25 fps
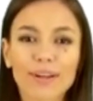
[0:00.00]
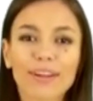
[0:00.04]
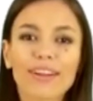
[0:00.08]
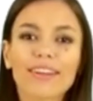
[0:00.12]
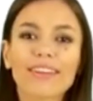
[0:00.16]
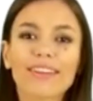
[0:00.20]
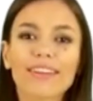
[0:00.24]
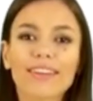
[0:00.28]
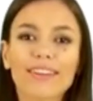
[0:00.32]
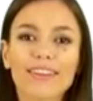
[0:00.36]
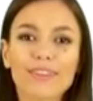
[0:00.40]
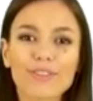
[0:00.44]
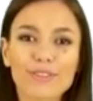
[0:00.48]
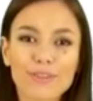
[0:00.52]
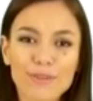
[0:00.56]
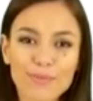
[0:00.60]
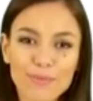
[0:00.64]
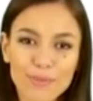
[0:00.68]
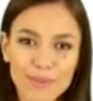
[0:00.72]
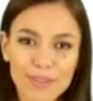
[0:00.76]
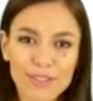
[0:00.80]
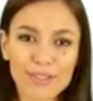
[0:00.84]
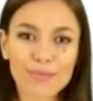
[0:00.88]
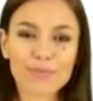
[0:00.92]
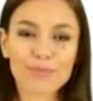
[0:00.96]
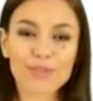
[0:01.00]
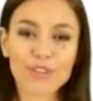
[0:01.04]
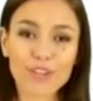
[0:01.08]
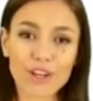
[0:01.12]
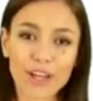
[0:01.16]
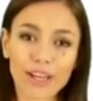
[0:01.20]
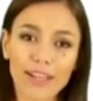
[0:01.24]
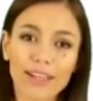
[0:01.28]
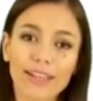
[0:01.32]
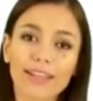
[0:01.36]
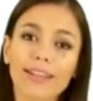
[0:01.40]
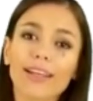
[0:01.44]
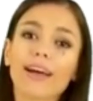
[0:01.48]
Taking
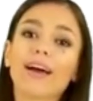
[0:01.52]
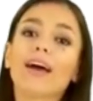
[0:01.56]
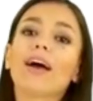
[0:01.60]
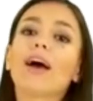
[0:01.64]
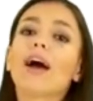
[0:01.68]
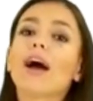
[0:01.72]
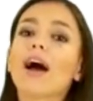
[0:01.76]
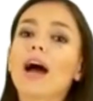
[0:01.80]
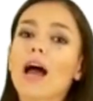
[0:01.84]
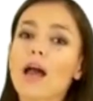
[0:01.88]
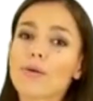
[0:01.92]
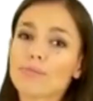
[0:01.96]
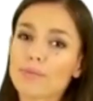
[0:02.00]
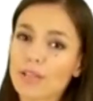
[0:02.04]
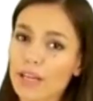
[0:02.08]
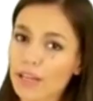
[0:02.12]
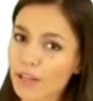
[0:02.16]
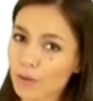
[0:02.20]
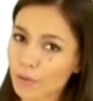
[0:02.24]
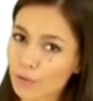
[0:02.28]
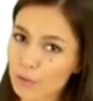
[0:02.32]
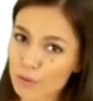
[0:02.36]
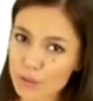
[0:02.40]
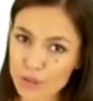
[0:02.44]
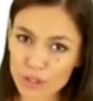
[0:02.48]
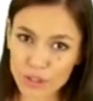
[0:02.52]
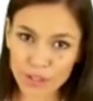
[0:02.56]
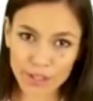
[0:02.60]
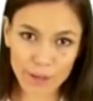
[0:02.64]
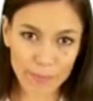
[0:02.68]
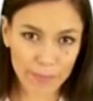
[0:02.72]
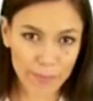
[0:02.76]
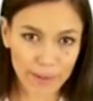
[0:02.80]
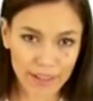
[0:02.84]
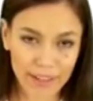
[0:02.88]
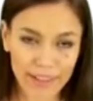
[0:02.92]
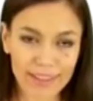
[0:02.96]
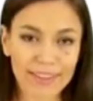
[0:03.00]
acetyl-L-Carnitine seems to improve
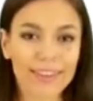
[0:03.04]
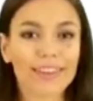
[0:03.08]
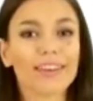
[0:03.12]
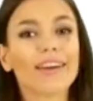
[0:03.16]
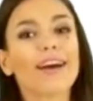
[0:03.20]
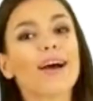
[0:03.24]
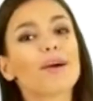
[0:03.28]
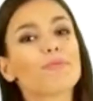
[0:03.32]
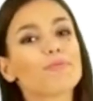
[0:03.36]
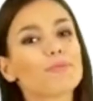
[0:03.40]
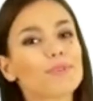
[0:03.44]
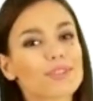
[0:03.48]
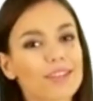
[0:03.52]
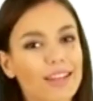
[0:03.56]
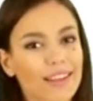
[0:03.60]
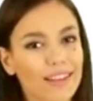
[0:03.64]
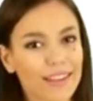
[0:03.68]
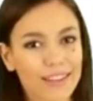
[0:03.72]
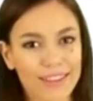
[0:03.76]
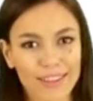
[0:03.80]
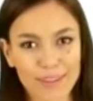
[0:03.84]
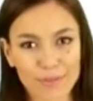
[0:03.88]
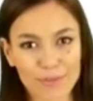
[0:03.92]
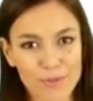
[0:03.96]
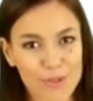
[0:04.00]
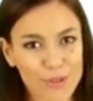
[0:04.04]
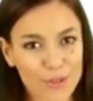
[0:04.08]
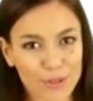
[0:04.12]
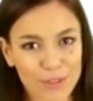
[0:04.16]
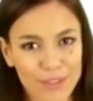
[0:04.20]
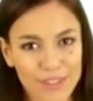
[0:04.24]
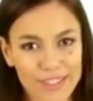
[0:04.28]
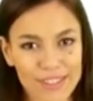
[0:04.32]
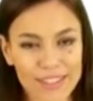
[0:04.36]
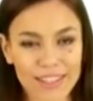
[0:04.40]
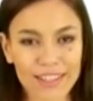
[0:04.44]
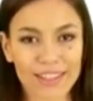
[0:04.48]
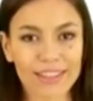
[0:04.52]
symptoms in people with nerve
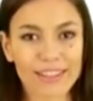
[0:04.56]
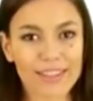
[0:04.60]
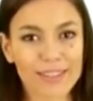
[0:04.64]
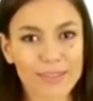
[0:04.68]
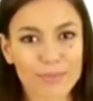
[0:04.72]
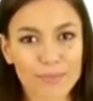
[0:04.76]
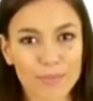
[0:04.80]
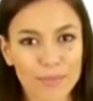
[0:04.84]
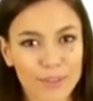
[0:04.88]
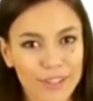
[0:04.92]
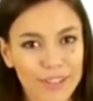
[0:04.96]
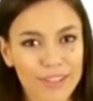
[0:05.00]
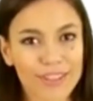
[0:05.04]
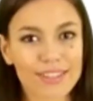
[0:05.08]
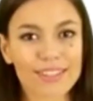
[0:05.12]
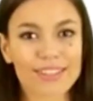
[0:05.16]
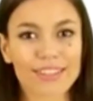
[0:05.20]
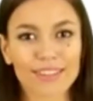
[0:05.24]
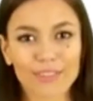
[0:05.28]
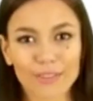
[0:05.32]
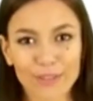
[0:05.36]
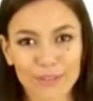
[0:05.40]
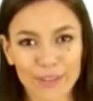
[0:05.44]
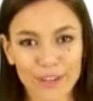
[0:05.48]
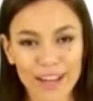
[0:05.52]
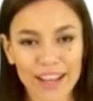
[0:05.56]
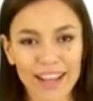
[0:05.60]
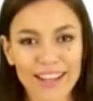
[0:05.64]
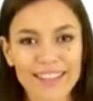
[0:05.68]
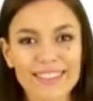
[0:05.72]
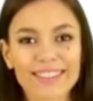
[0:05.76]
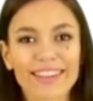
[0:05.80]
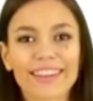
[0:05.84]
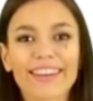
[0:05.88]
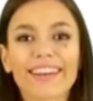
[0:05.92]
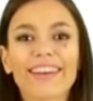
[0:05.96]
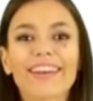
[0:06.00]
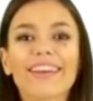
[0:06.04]
pain caused by
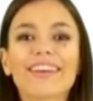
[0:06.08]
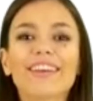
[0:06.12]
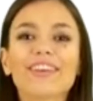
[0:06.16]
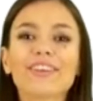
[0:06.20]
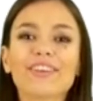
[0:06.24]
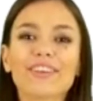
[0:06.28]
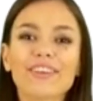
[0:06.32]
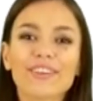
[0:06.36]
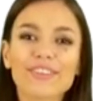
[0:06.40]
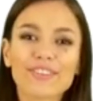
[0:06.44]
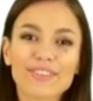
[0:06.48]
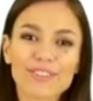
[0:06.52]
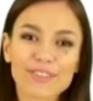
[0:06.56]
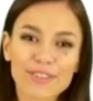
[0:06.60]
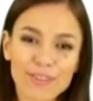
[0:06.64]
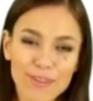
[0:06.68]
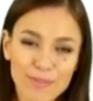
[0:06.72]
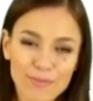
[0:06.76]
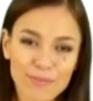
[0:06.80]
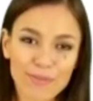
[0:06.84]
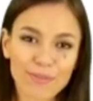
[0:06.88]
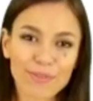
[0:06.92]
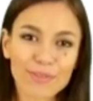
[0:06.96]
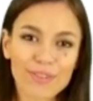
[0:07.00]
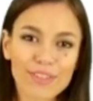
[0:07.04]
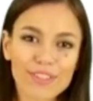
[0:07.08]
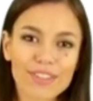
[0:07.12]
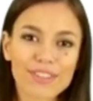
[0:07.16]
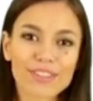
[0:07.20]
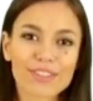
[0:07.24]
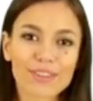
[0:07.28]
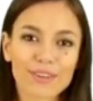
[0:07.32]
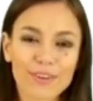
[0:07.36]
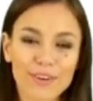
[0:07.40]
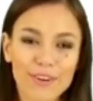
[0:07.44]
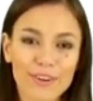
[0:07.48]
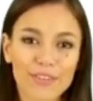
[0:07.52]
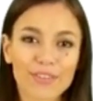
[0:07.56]
diabetes.
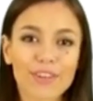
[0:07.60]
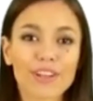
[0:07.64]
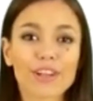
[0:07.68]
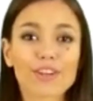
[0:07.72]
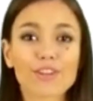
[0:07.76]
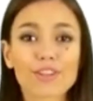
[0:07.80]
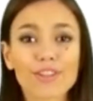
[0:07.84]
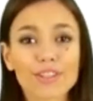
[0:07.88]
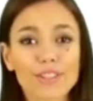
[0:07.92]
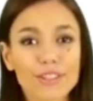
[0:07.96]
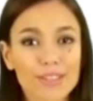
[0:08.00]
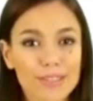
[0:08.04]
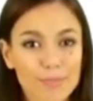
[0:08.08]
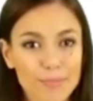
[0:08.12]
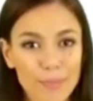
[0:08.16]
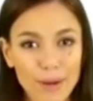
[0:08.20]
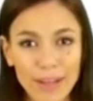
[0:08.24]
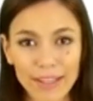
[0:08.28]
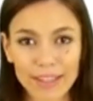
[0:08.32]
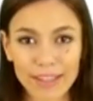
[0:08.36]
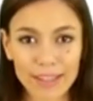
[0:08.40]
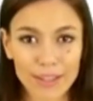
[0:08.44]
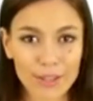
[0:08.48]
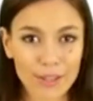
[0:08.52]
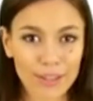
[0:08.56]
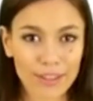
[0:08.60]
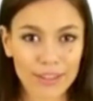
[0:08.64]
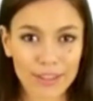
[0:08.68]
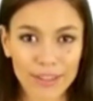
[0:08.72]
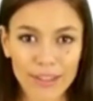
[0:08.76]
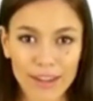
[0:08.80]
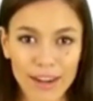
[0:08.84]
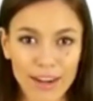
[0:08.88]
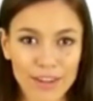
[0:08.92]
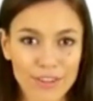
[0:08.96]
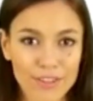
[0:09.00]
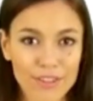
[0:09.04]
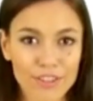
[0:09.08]
Acetyl-L-Carnitine seems to work
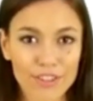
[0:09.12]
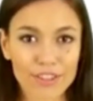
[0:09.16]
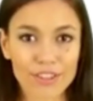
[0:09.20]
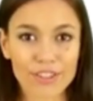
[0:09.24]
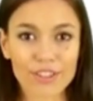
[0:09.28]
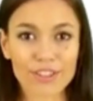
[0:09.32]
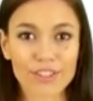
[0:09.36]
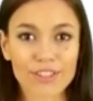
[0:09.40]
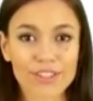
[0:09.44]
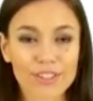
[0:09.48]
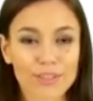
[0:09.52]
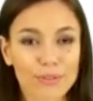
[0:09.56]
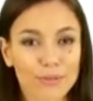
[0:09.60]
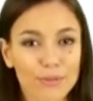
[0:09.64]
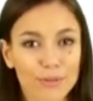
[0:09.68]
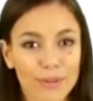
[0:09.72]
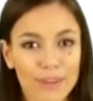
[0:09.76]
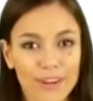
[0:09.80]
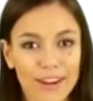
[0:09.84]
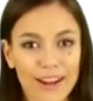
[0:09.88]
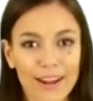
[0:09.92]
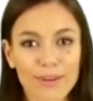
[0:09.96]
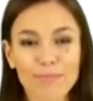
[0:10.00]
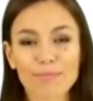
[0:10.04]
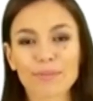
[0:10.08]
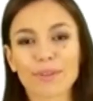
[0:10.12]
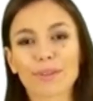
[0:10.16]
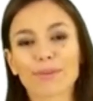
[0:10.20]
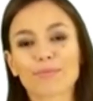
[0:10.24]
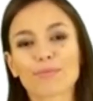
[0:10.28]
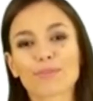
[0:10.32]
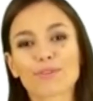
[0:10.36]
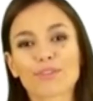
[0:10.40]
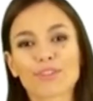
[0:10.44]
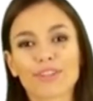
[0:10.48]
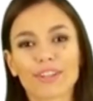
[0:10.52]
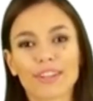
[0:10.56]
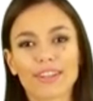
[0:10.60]
best in people who have not
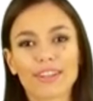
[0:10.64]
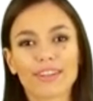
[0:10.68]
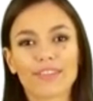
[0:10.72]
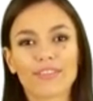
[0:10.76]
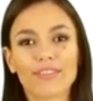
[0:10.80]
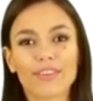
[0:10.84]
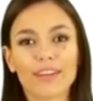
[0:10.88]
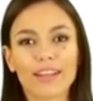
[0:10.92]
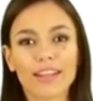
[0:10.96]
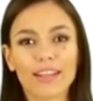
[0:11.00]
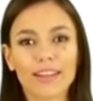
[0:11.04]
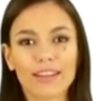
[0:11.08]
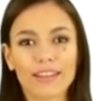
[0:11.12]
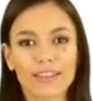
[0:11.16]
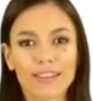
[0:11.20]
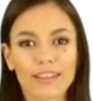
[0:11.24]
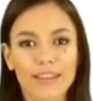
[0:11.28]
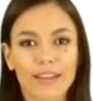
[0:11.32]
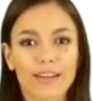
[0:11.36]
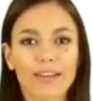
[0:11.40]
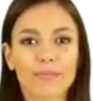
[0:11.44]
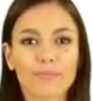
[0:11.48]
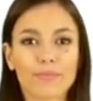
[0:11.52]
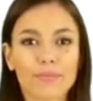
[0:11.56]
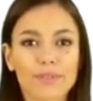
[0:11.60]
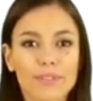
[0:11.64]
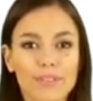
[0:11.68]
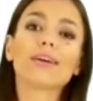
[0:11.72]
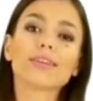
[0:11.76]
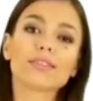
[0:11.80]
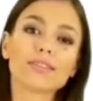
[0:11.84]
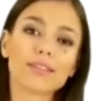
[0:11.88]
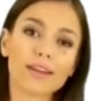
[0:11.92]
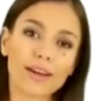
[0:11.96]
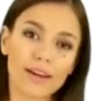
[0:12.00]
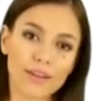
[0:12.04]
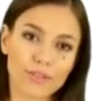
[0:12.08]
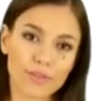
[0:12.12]
had diabetes for a long
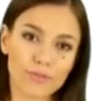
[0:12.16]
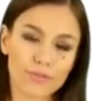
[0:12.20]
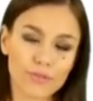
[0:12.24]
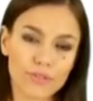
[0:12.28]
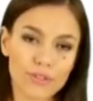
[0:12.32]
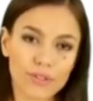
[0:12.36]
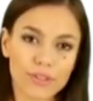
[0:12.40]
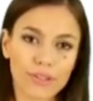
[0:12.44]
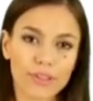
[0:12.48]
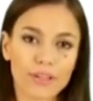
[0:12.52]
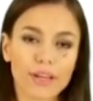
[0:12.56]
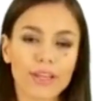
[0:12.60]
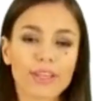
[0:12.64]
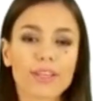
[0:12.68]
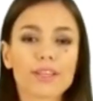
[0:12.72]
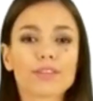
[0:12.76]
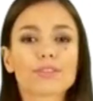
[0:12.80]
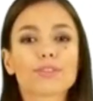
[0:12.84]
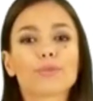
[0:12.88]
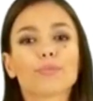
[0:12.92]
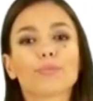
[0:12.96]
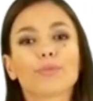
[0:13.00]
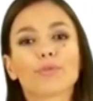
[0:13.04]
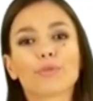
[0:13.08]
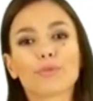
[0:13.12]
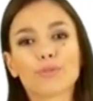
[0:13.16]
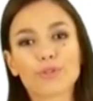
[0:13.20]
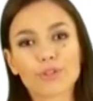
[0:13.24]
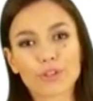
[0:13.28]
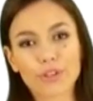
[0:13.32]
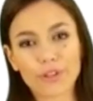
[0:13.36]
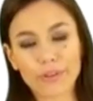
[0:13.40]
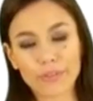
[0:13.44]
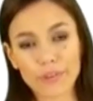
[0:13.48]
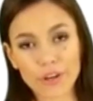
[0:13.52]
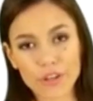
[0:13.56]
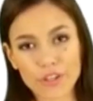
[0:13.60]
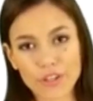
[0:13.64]
time or who have poorly controlled
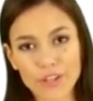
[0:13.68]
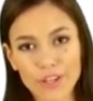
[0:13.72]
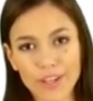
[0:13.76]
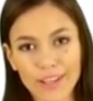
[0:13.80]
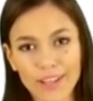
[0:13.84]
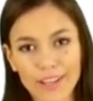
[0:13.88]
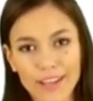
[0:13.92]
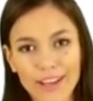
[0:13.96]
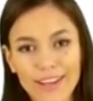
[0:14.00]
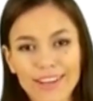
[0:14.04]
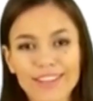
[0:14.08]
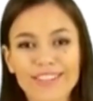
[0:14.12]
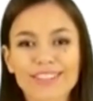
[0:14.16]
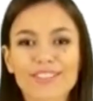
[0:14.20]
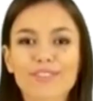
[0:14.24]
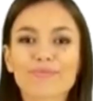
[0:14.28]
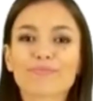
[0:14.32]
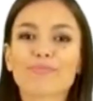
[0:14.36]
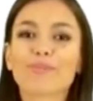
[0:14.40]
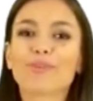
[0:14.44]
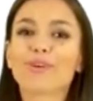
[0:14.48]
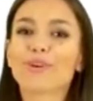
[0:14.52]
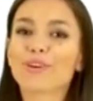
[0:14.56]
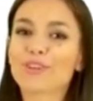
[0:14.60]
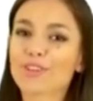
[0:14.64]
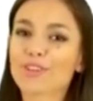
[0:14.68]
type 2 diabetes.